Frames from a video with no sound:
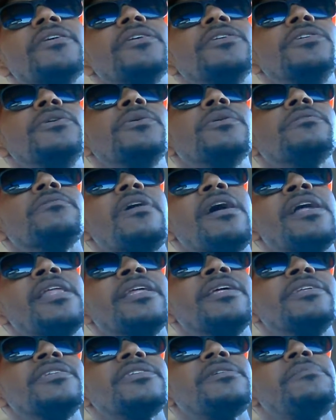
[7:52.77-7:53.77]
they're doing
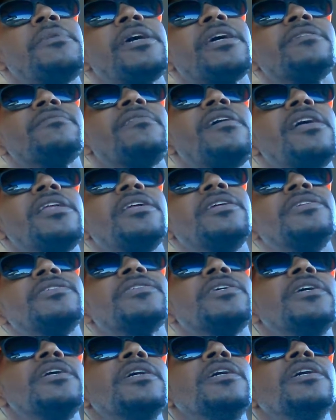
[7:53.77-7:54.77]
Rollins and making
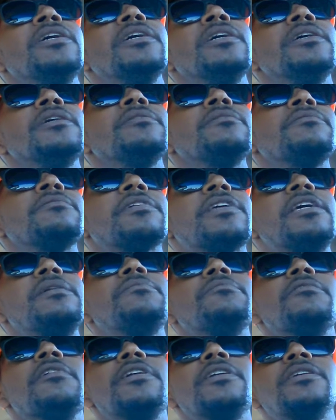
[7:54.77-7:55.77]
Rollins keep
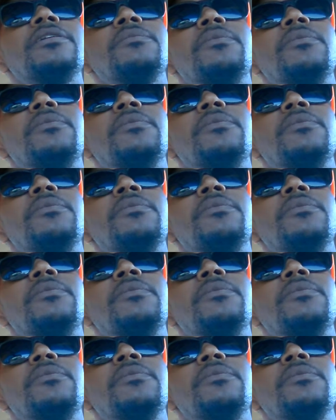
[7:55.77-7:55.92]
running